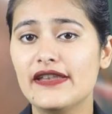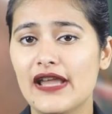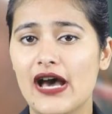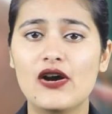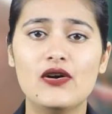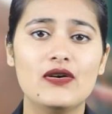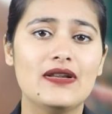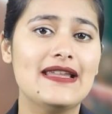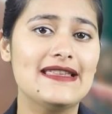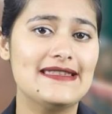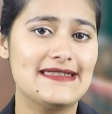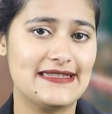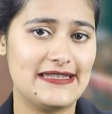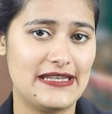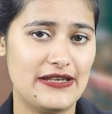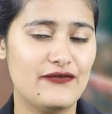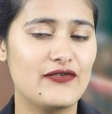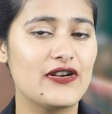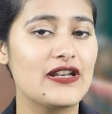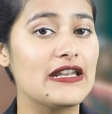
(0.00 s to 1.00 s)
Now let's
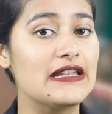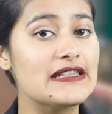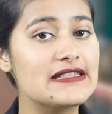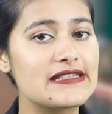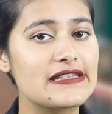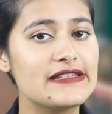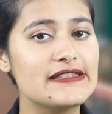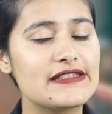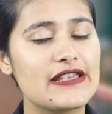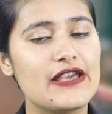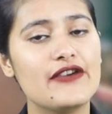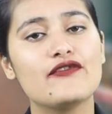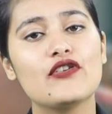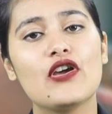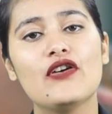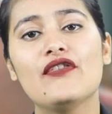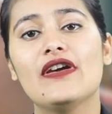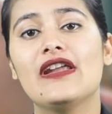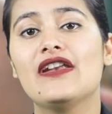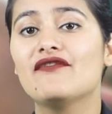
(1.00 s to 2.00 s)
say for an instance if
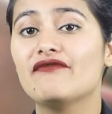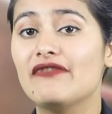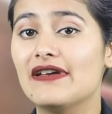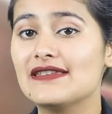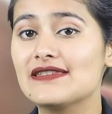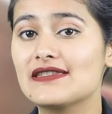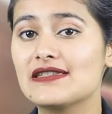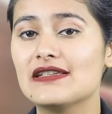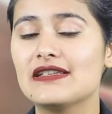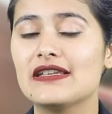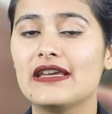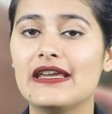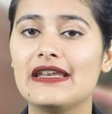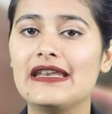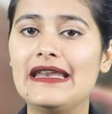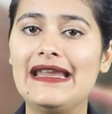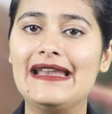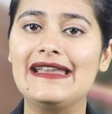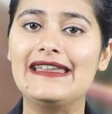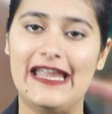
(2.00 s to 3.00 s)
you have invested
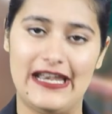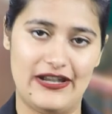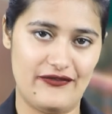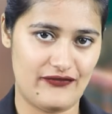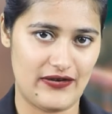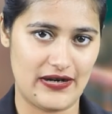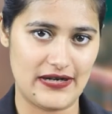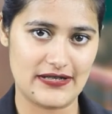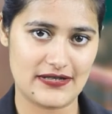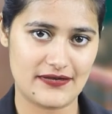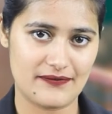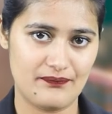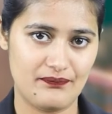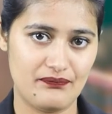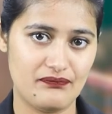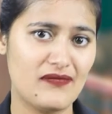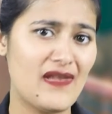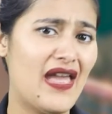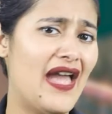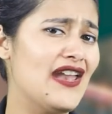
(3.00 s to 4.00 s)
in debt funds
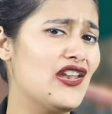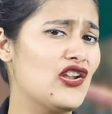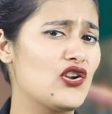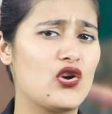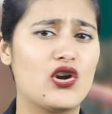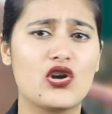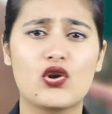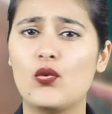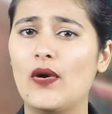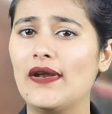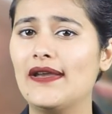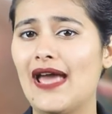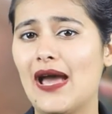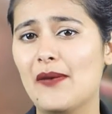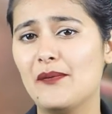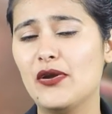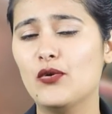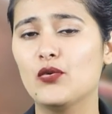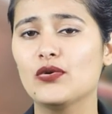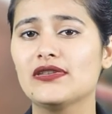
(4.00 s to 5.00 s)
and you're not quite
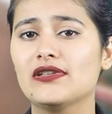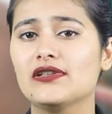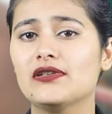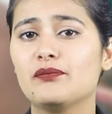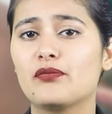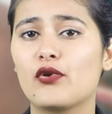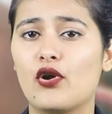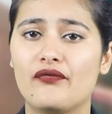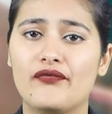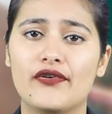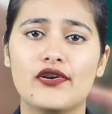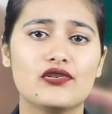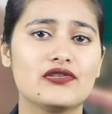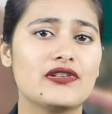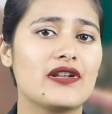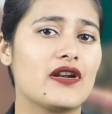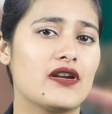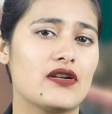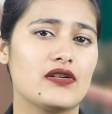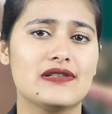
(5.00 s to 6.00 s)
happy with the profit or
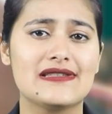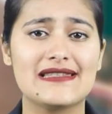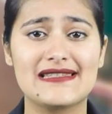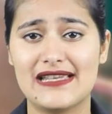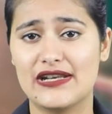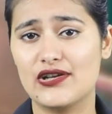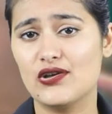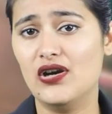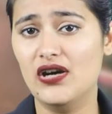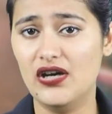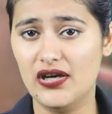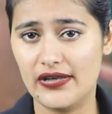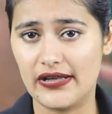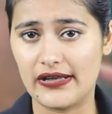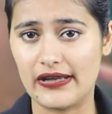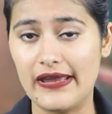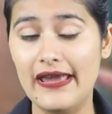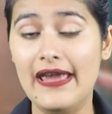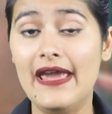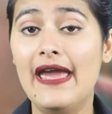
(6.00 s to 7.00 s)
the returns that you're
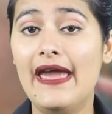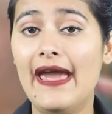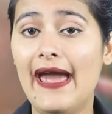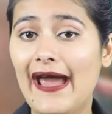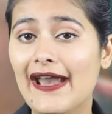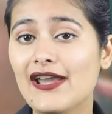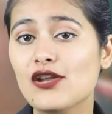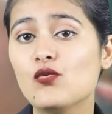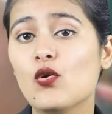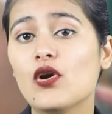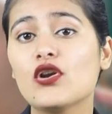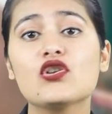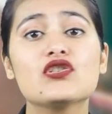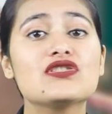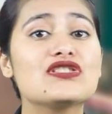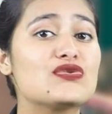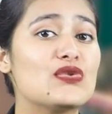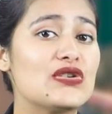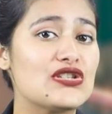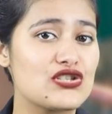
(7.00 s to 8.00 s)
earning and you want
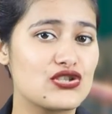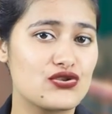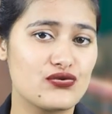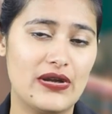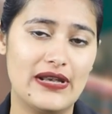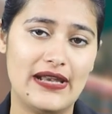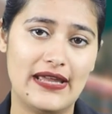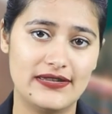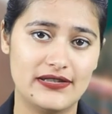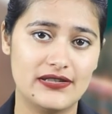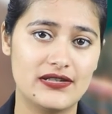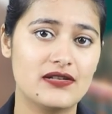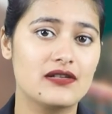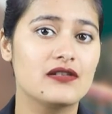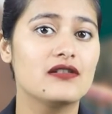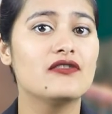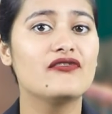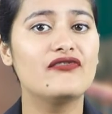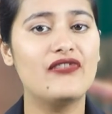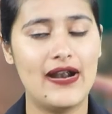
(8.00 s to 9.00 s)
to switch to another
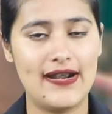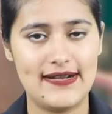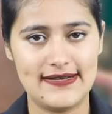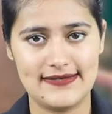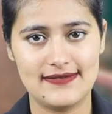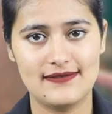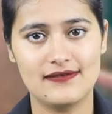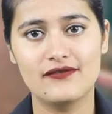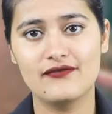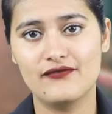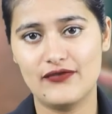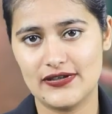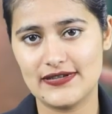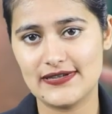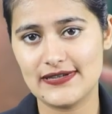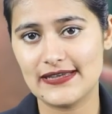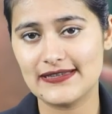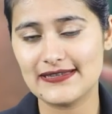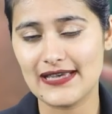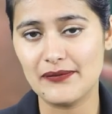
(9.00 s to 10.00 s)
fund for
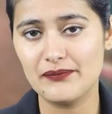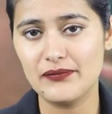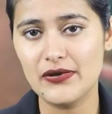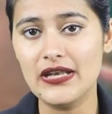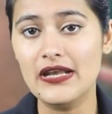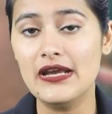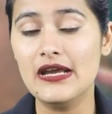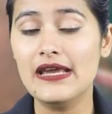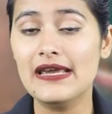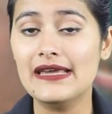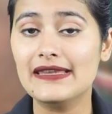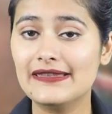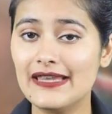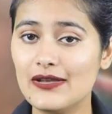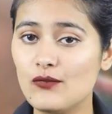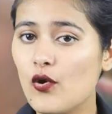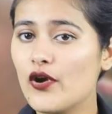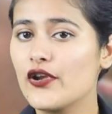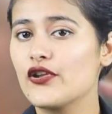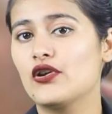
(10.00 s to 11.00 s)
example
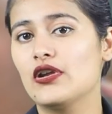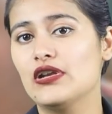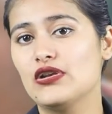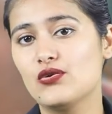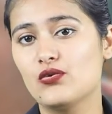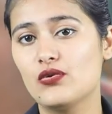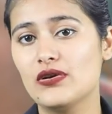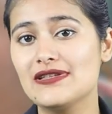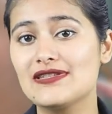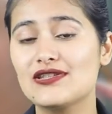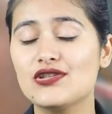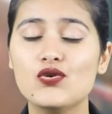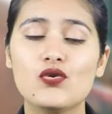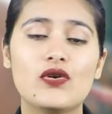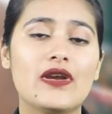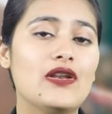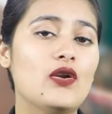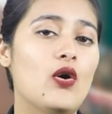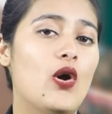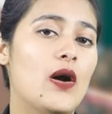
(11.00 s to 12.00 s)
then what you can do is you
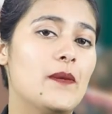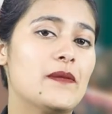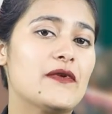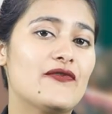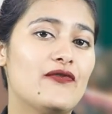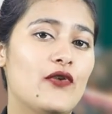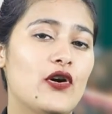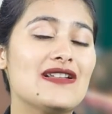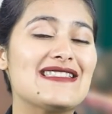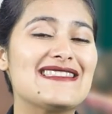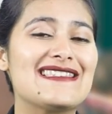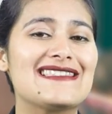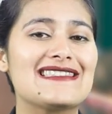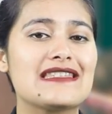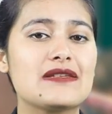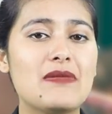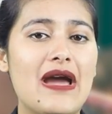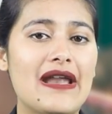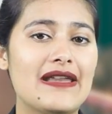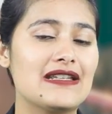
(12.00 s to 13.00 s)
can opt for
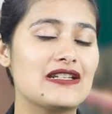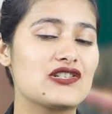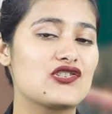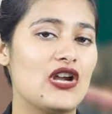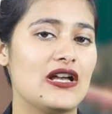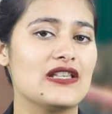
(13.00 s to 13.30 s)
systematic